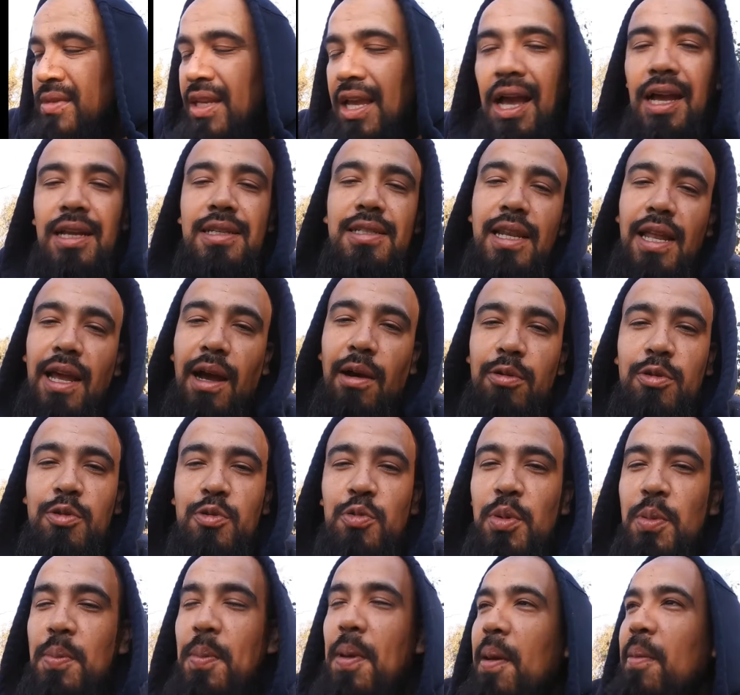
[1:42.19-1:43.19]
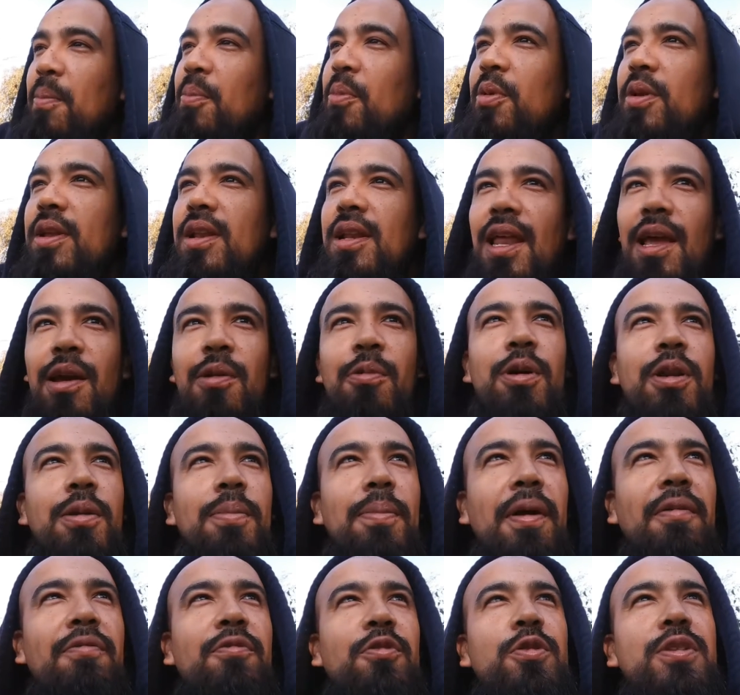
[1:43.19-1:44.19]
actually I was remembering like one of
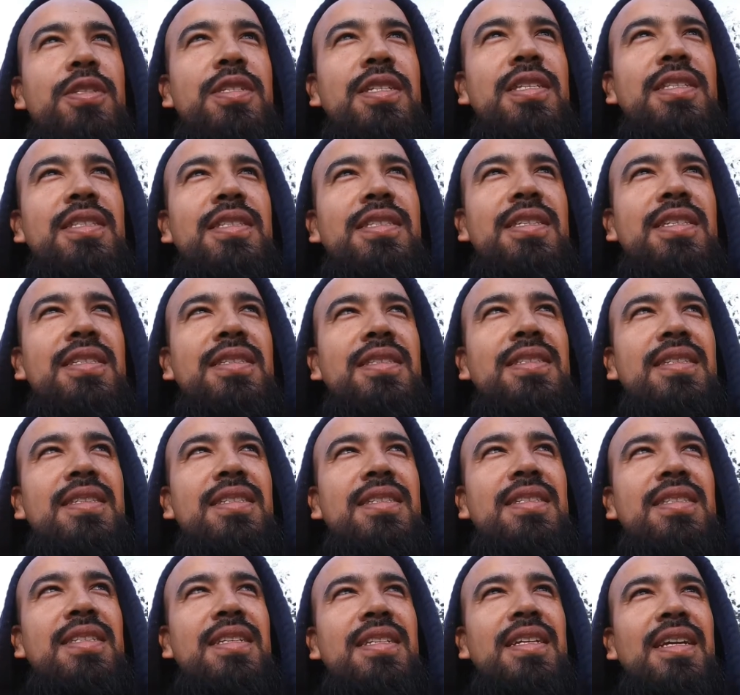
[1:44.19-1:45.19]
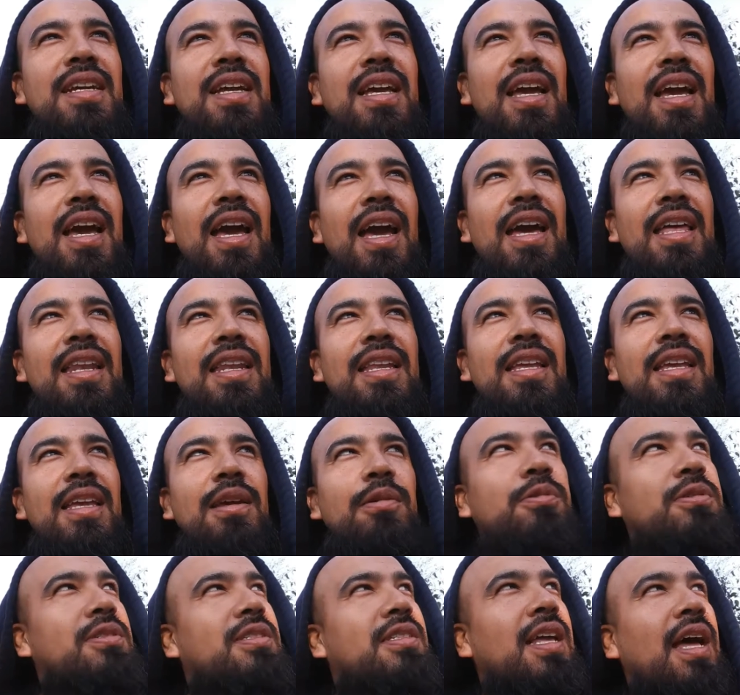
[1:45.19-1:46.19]
my first instances, and
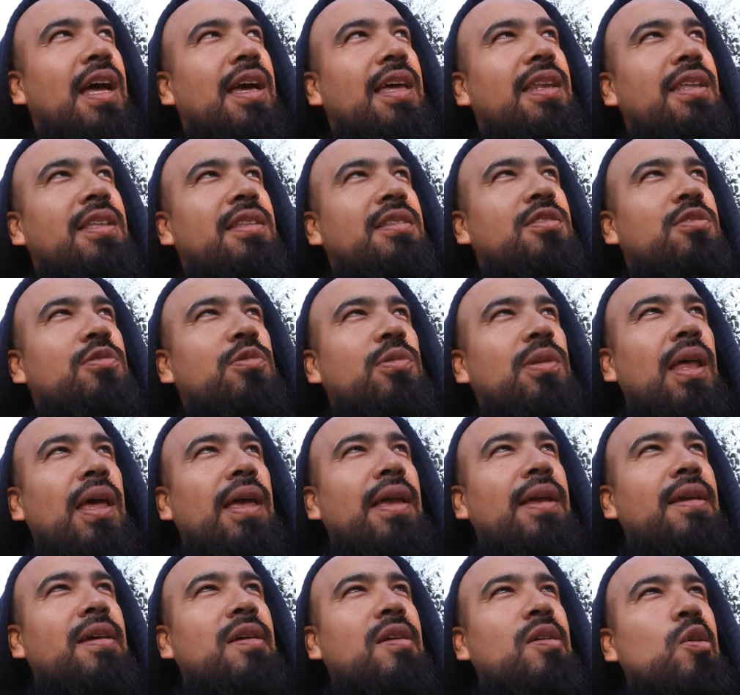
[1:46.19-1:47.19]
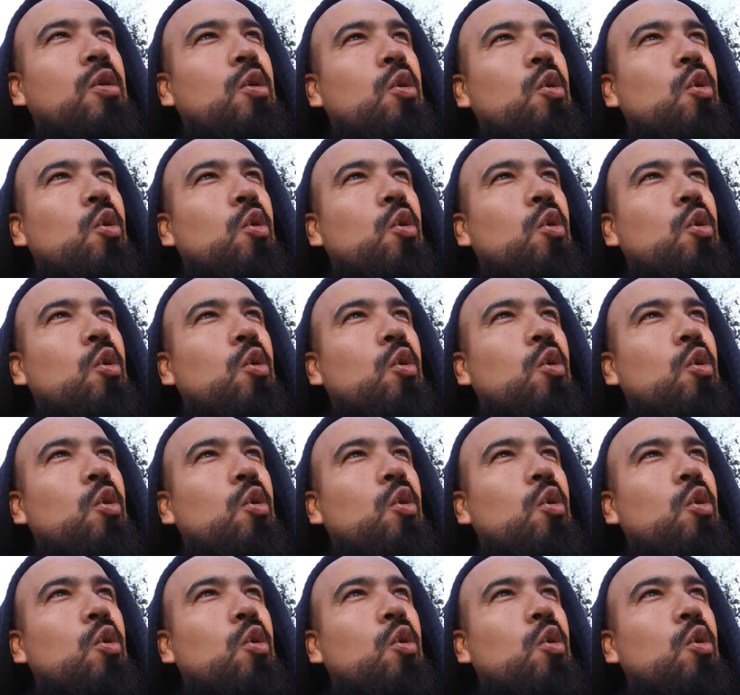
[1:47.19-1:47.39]
it was tied into like,